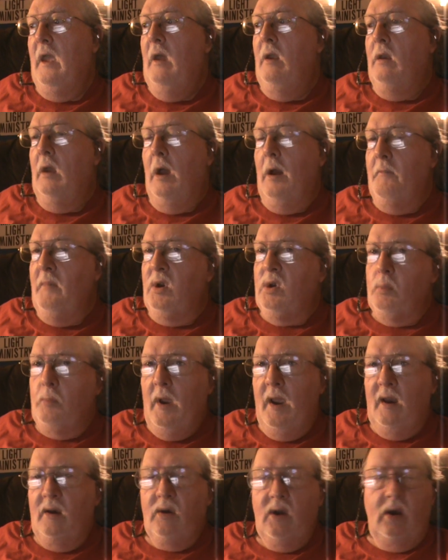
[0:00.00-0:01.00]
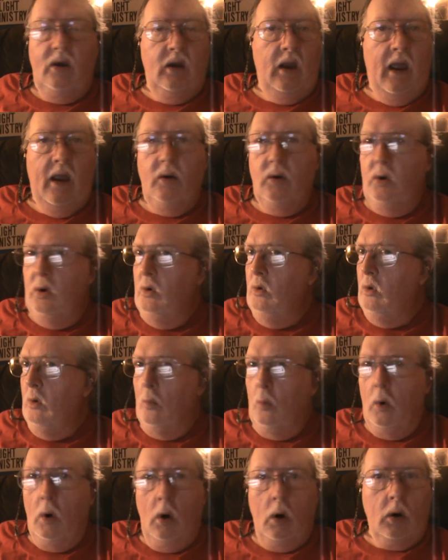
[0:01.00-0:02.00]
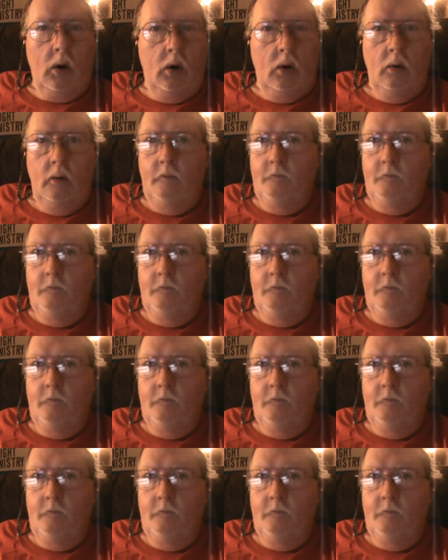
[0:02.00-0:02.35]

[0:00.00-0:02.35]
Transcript: The Amish man did not do the work.